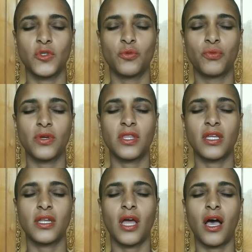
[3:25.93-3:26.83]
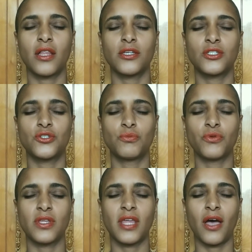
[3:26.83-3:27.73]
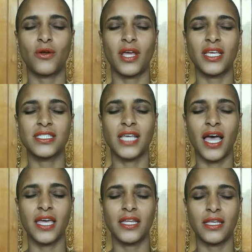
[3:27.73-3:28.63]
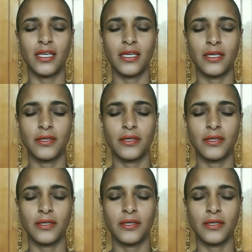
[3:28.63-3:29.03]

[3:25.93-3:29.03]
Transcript: You breathe in knowledge, you breathe out anxiety.